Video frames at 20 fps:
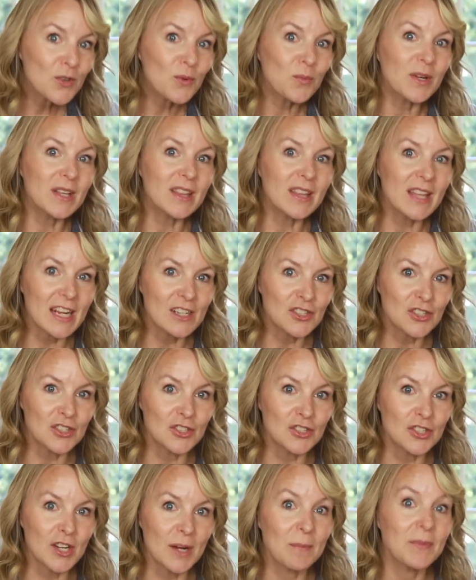
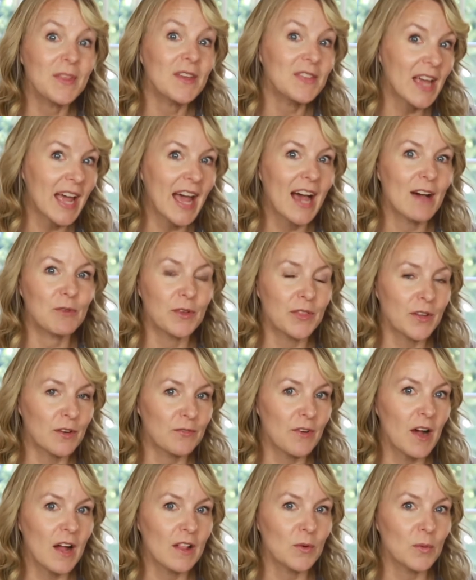relationship that they have with their
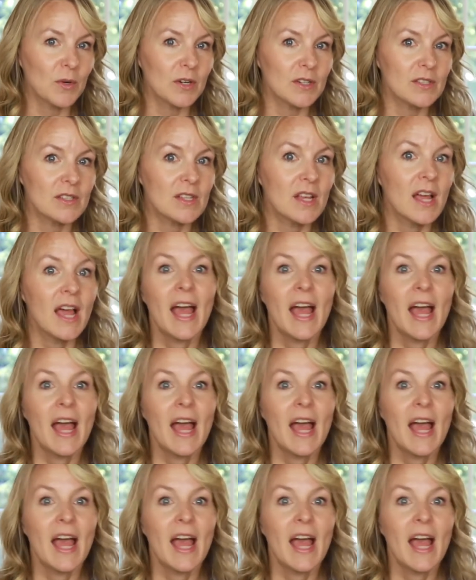followers,